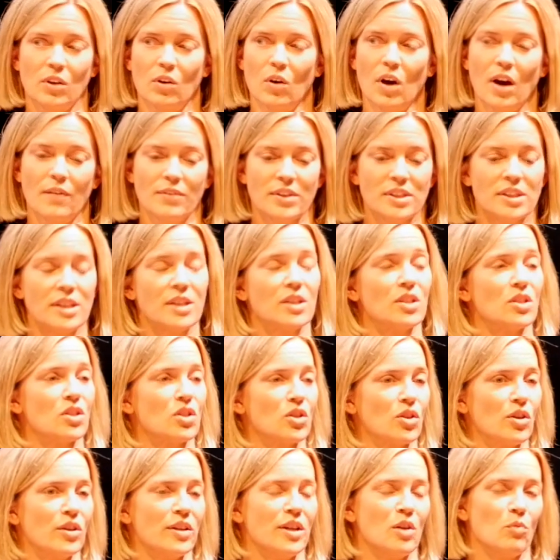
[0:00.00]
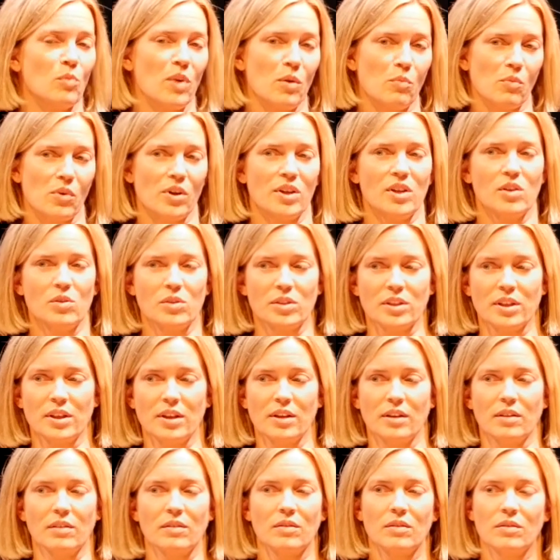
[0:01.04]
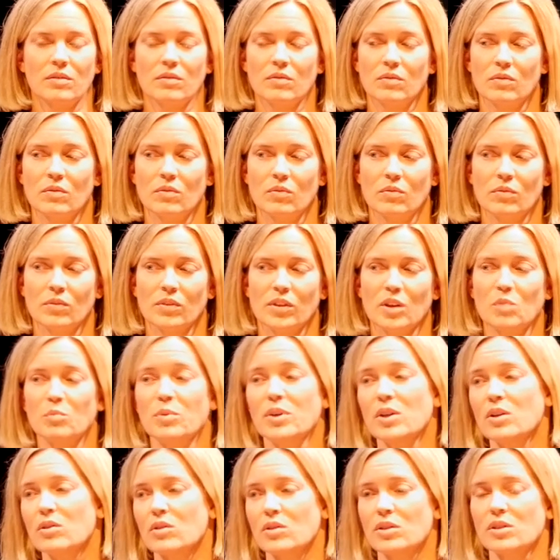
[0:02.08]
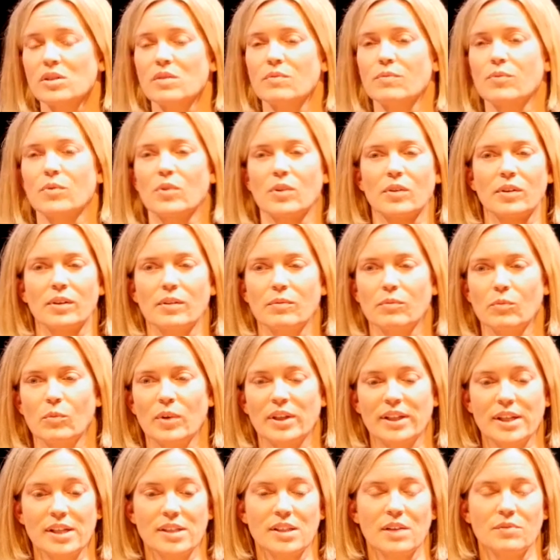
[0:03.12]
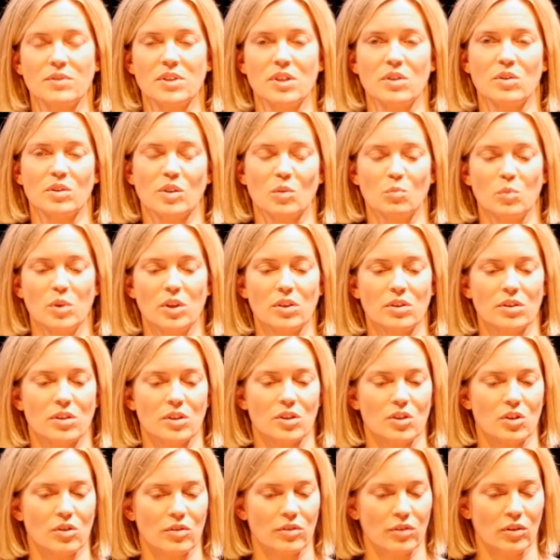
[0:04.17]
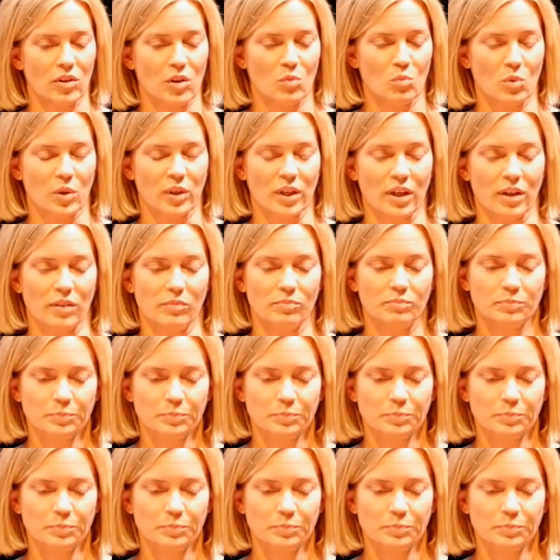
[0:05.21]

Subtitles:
obviously concerning when we're using computers, when kids have to use computers to turn their homework in.